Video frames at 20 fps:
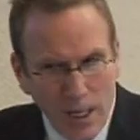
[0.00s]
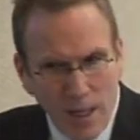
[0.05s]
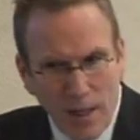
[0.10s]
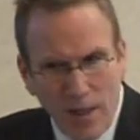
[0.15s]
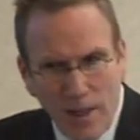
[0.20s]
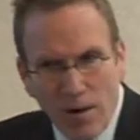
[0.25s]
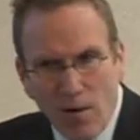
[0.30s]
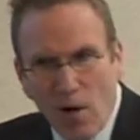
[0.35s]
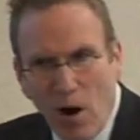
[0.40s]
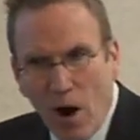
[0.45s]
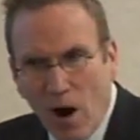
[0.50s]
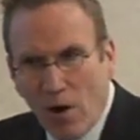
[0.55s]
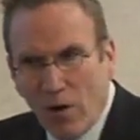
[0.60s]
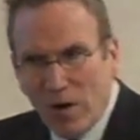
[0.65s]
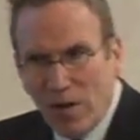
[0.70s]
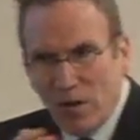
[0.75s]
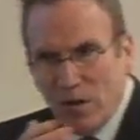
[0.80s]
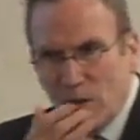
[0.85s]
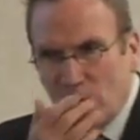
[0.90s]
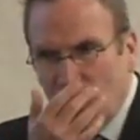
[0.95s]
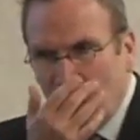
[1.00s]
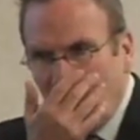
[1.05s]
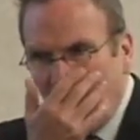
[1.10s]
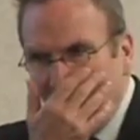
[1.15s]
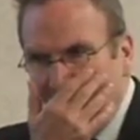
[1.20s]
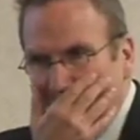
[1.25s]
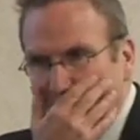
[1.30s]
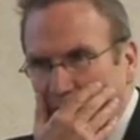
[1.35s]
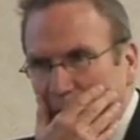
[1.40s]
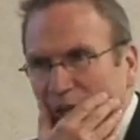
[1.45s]
there are in this
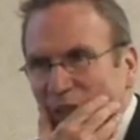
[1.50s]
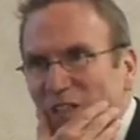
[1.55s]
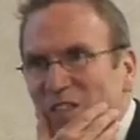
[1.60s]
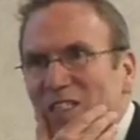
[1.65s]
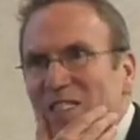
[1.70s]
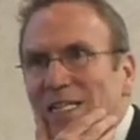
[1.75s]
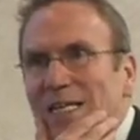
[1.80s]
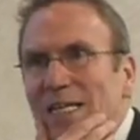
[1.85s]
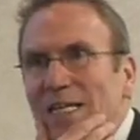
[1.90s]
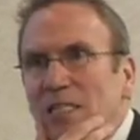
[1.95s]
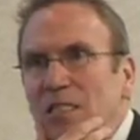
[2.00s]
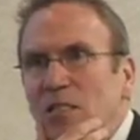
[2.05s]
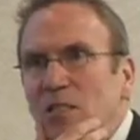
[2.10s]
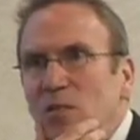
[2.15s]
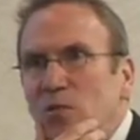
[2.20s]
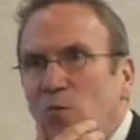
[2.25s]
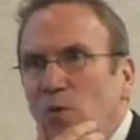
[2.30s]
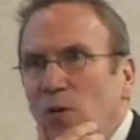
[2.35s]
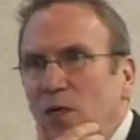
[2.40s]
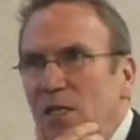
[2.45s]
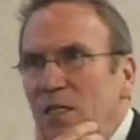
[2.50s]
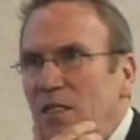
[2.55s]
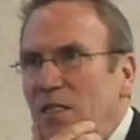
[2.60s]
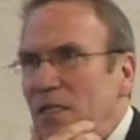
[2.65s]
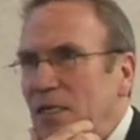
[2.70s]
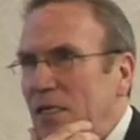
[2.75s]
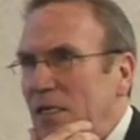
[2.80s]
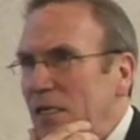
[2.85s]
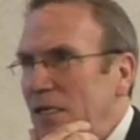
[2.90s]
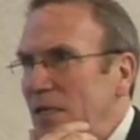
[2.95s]
country 10 to 20
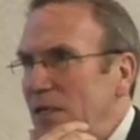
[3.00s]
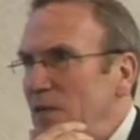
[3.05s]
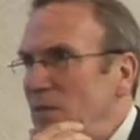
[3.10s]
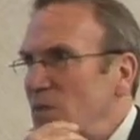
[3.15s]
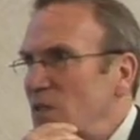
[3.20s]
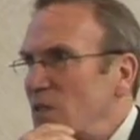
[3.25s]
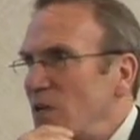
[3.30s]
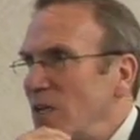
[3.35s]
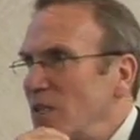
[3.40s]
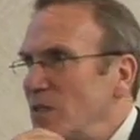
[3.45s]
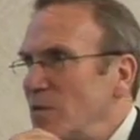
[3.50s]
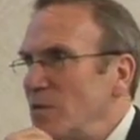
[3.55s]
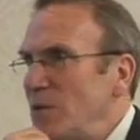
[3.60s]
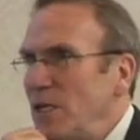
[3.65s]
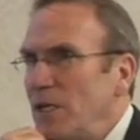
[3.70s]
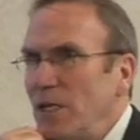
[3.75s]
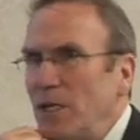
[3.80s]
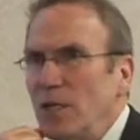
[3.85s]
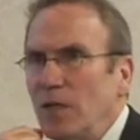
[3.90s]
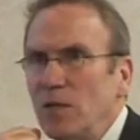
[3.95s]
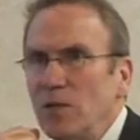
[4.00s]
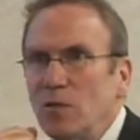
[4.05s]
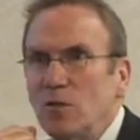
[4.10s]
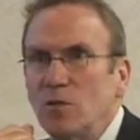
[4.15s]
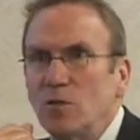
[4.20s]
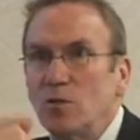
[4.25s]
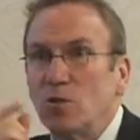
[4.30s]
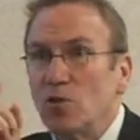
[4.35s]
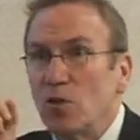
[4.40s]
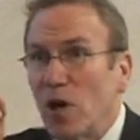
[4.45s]
times as many
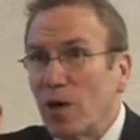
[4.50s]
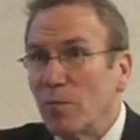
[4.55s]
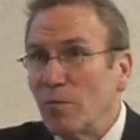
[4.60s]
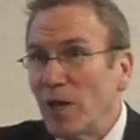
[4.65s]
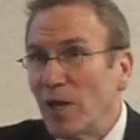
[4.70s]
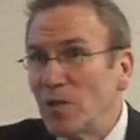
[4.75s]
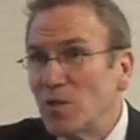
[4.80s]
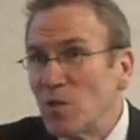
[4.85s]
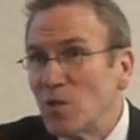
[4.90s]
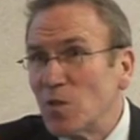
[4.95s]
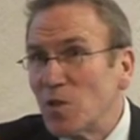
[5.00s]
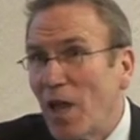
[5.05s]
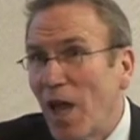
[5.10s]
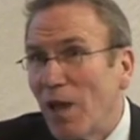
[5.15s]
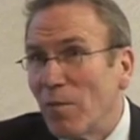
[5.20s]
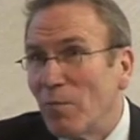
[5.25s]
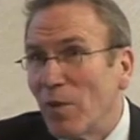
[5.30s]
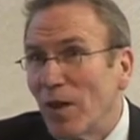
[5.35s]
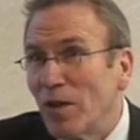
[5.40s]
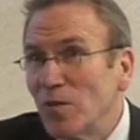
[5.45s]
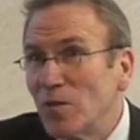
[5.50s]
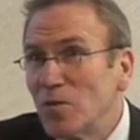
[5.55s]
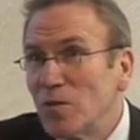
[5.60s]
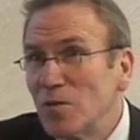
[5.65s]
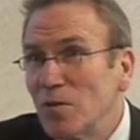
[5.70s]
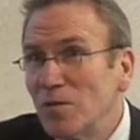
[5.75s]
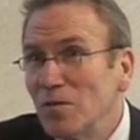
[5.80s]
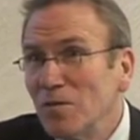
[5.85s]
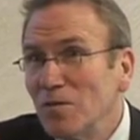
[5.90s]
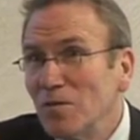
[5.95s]
dog bites as cat
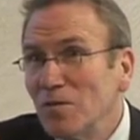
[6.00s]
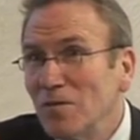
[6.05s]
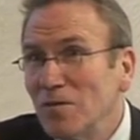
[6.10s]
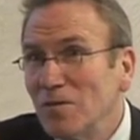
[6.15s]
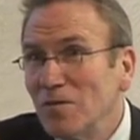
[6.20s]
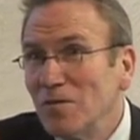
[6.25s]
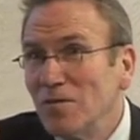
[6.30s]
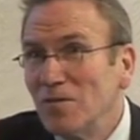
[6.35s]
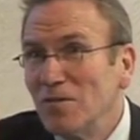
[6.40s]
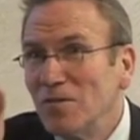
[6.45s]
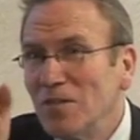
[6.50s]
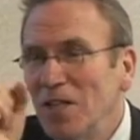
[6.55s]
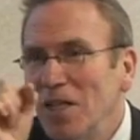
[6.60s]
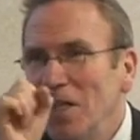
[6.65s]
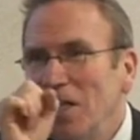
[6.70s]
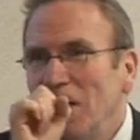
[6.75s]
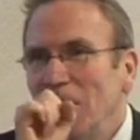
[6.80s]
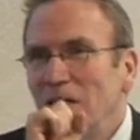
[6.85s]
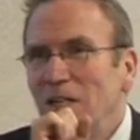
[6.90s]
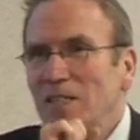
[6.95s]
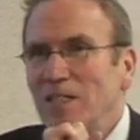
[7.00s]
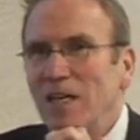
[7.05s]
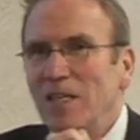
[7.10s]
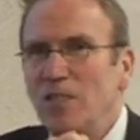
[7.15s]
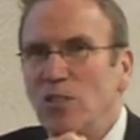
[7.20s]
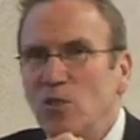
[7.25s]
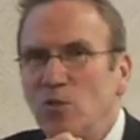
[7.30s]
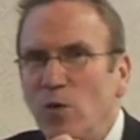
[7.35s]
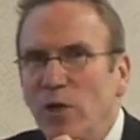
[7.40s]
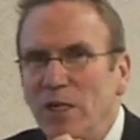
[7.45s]
bites. 10
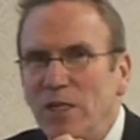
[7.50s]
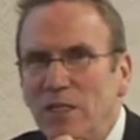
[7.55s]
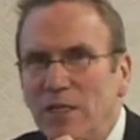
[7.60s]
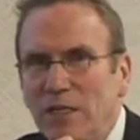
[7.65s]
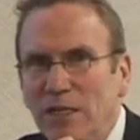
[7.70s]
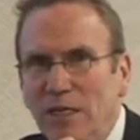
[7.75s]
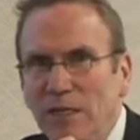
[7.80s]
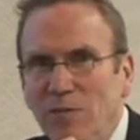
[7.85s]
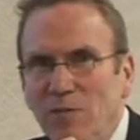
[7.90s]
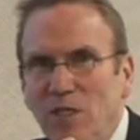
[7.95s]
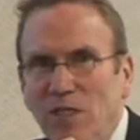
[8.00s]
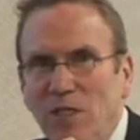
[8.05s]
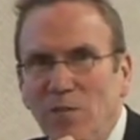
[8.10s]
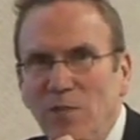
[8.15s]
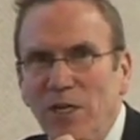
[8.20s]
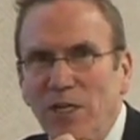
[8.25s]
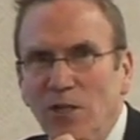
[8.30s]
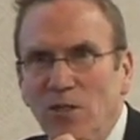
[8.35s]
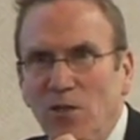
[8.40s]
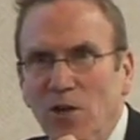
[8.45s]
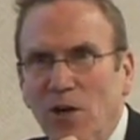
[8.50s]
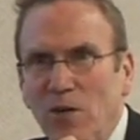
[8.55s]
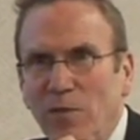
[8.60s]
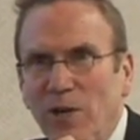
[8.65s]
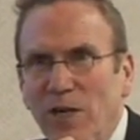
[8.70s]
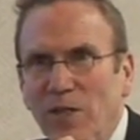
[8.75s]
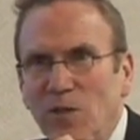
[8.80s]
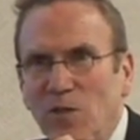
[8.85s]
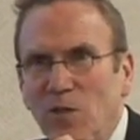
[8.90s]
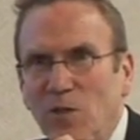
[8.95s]
to 20 times as many dog
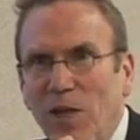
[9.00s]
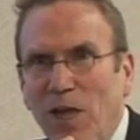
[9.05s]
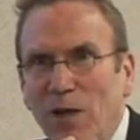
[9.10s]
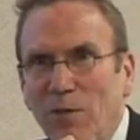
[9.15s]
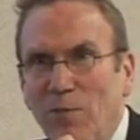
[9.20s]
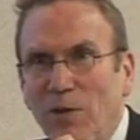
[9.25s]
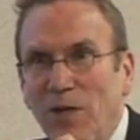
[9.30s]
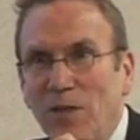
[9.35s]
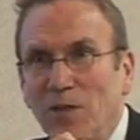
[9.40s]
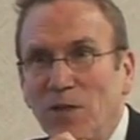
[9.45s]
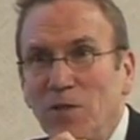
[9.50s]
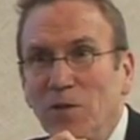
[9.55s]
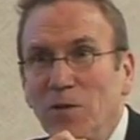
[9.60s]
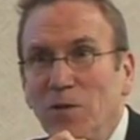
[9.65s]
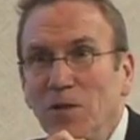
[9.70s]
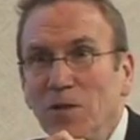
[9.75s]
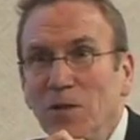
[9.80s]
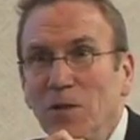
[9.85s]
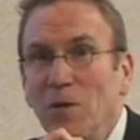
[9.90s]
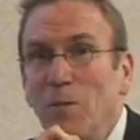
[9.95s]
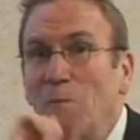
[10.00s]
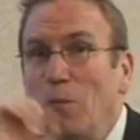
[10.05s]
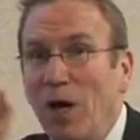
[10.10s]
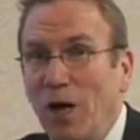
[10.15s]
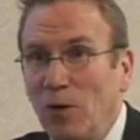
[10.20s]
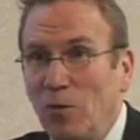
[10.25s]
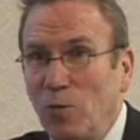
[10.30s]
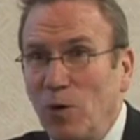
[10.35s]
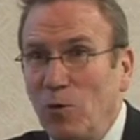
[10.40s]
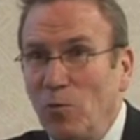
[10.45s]
bites as cat bites.
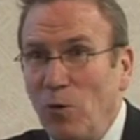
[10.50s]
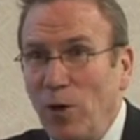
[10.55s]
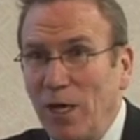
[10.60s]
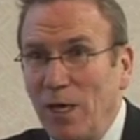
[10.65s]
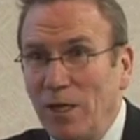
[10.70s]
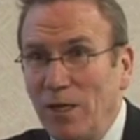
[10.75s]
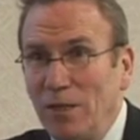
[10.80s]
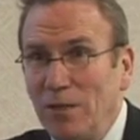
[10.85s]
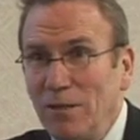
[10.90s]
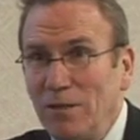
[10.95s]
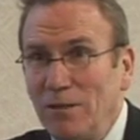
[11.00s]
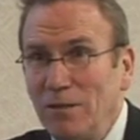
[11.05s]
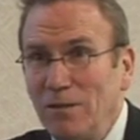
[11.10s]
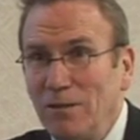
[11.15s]
But we win